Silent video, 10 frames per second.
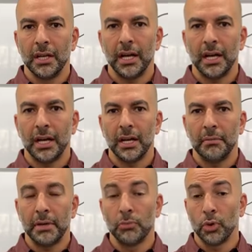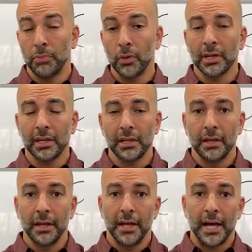Uh, and more importantly,
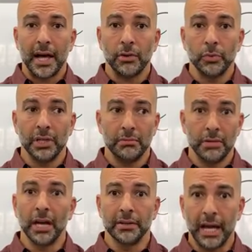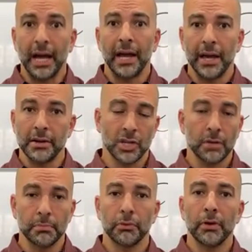how do we not die? How does our
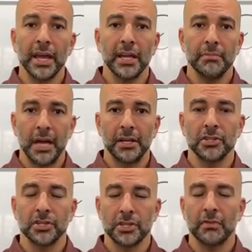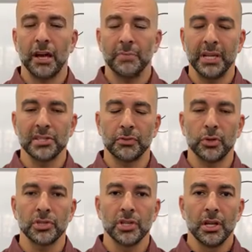brain manage to survive? Because of
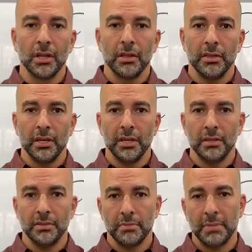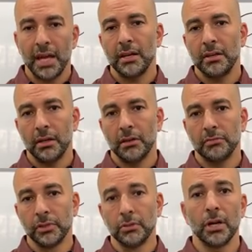course, the demand of
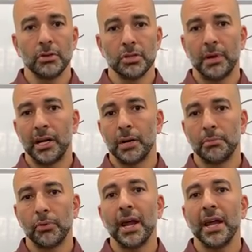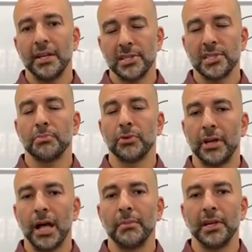glucose by our brain is the
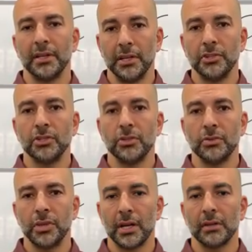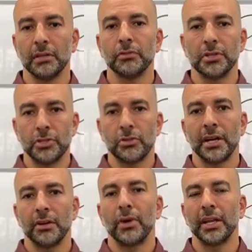predominant issue that our liver is trying
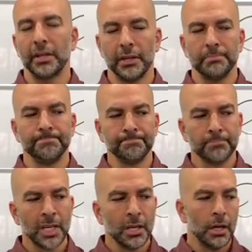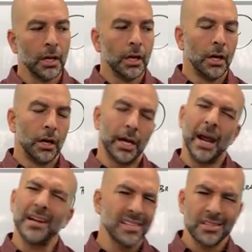to regulate. And how
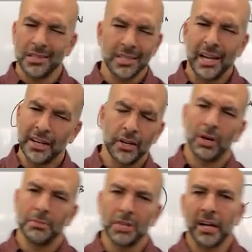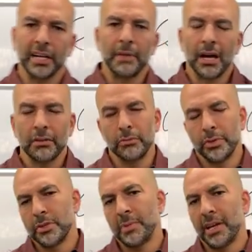does this all tie into what I'm talking about with
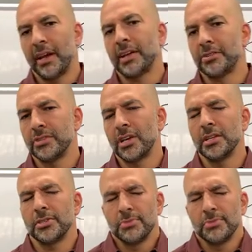respect to exercise?